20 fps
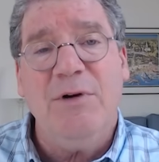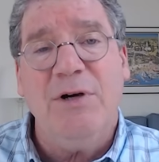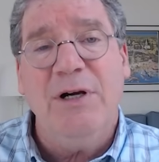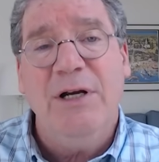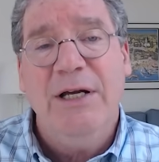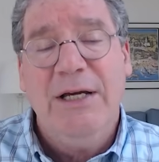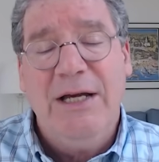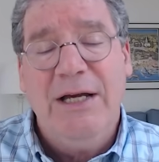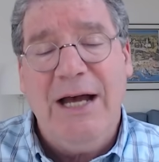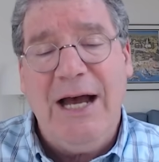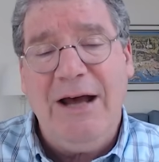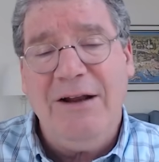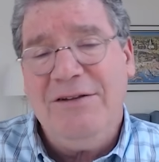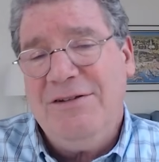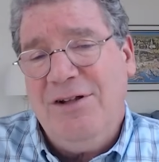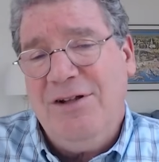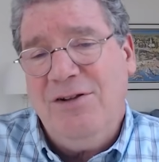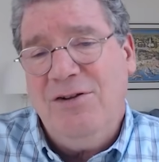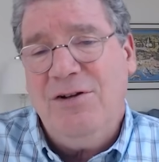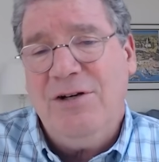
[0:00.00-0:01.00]
Or how
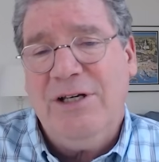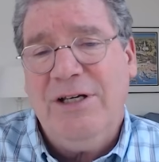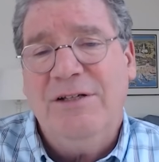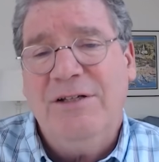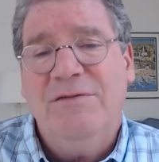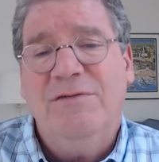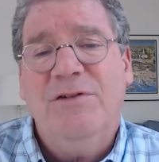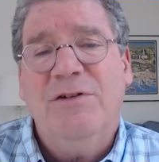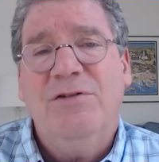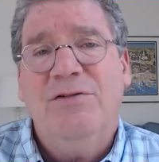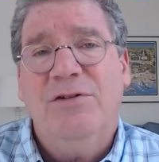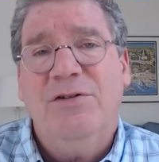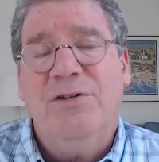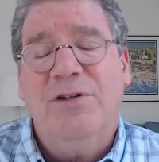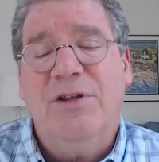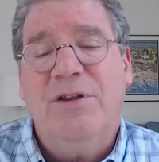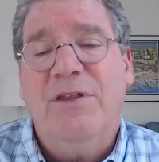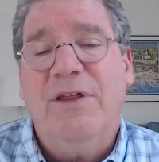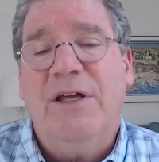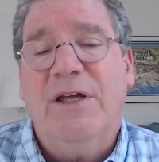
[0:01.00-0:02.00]
does it look in the future,
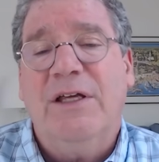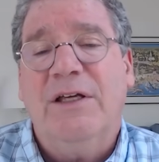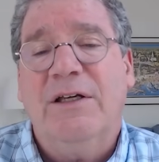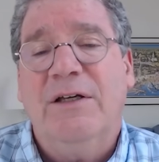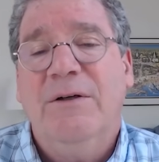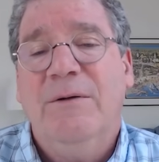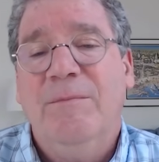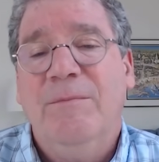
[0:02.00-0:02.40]
do you think?